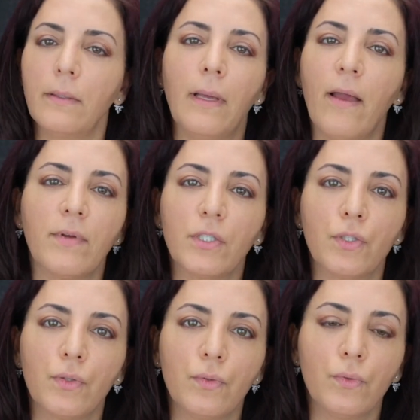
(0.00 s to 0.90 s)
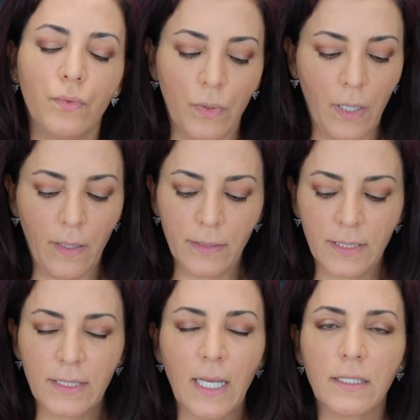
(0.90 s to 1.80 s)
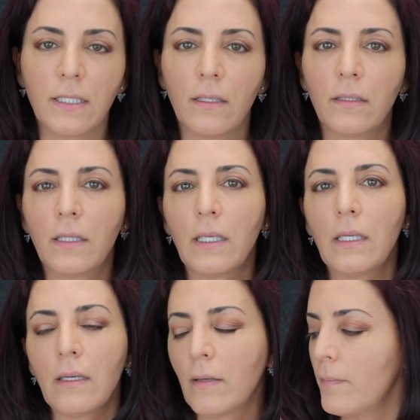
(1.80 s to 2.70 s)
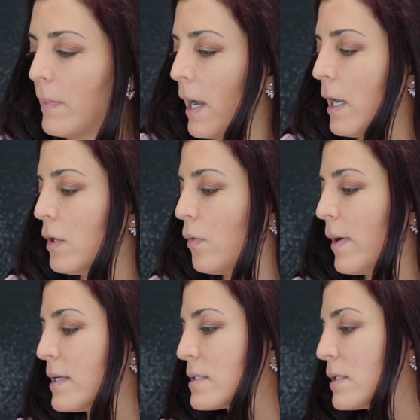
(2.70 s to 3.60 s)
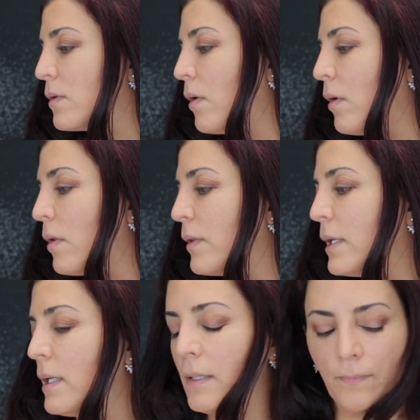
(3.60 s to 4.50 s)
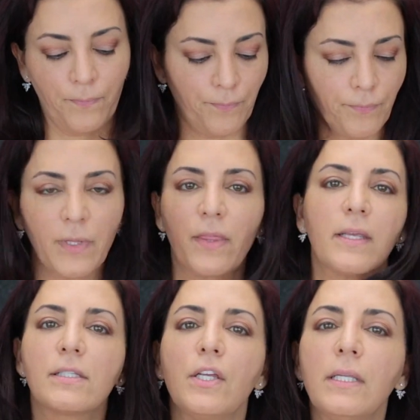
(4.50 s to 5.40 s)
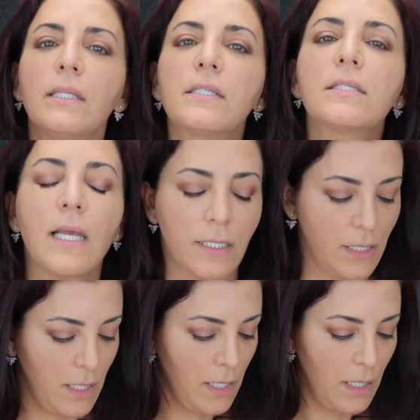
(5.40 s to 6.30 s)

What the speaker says: having to set the iOS and all the things that you need to set